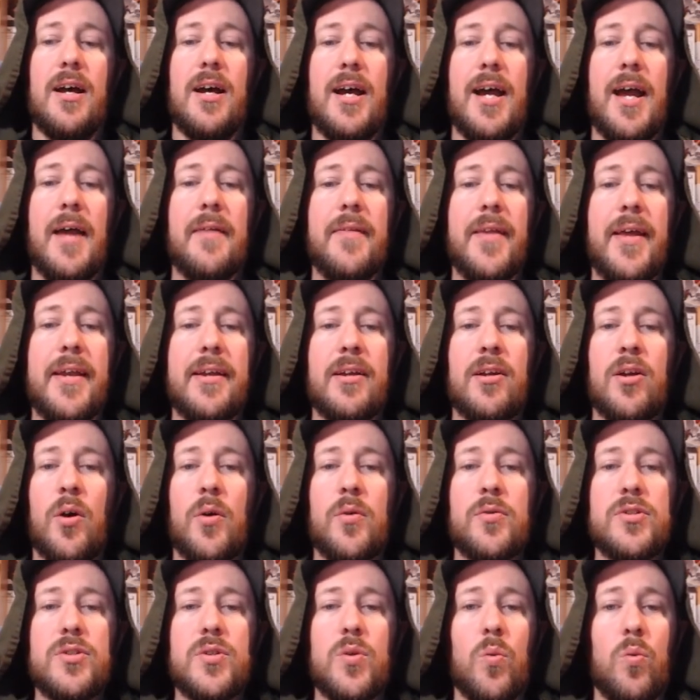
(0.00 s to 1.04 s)
and then
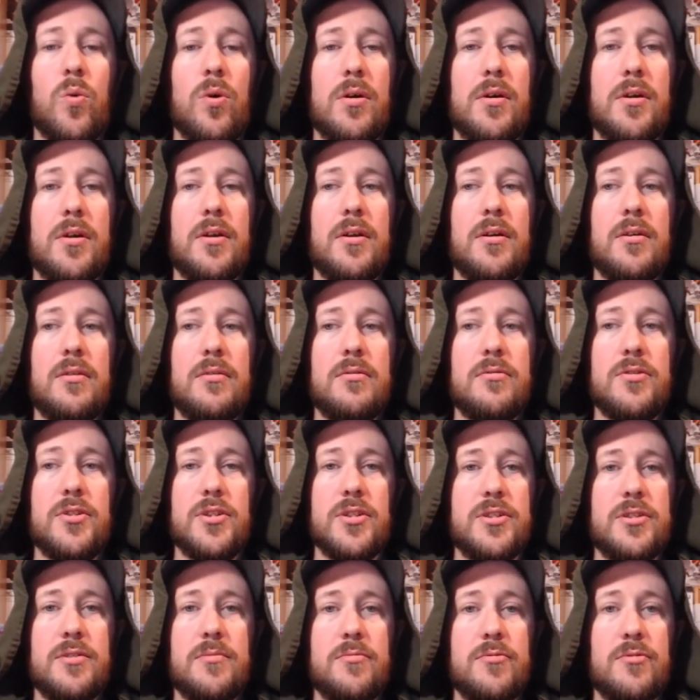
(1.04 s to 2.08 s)
it goes to work
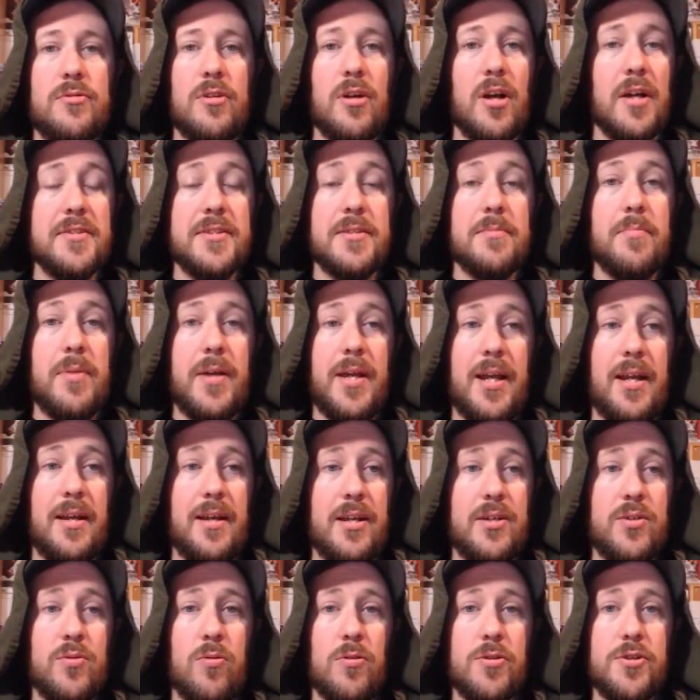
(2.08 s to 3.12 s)
just causing
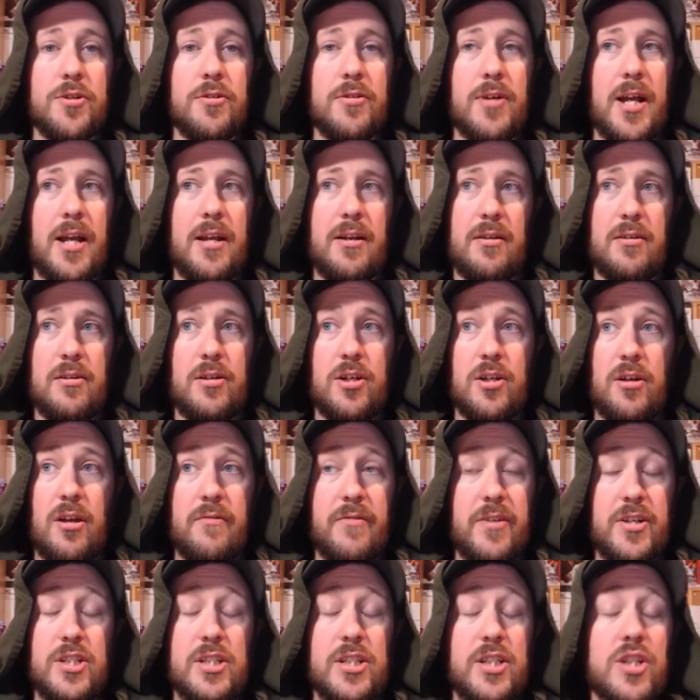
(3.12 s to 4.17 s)
pain and torture and
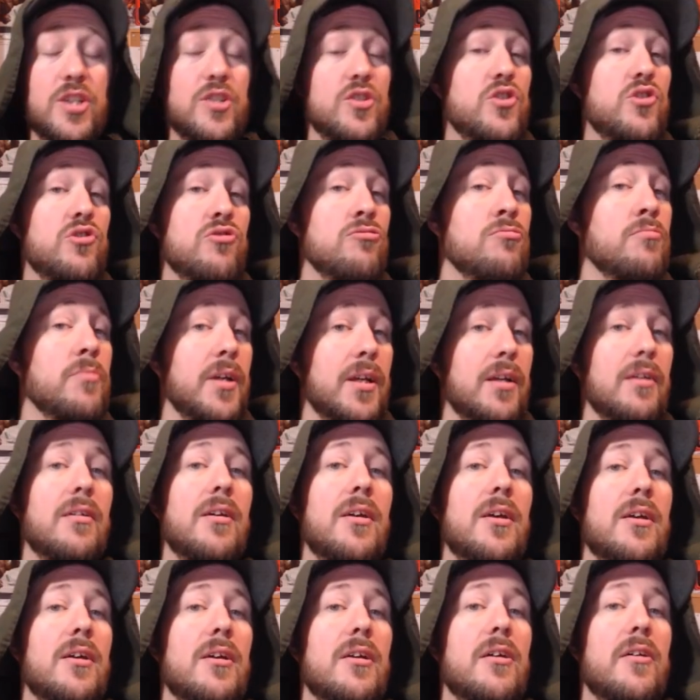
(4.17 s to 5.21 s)
eventually
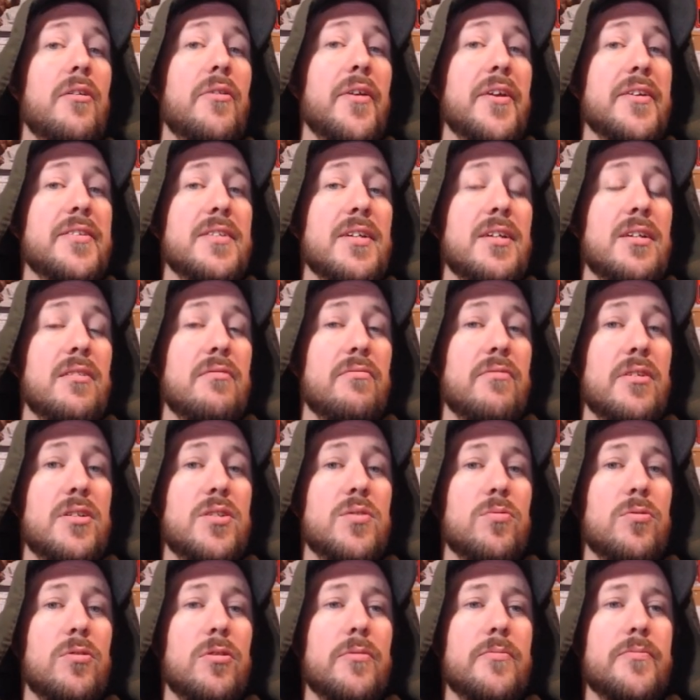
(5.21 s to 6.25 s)
consuming this
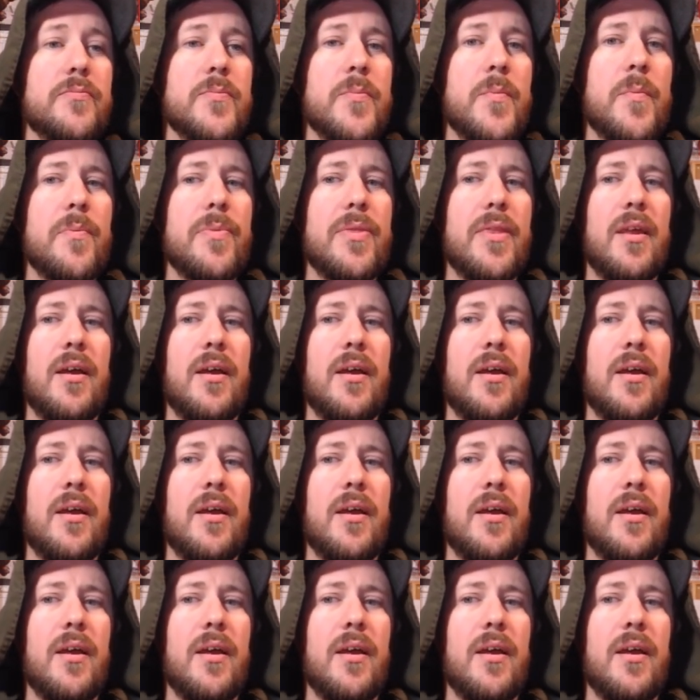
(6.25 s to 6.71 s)
individual.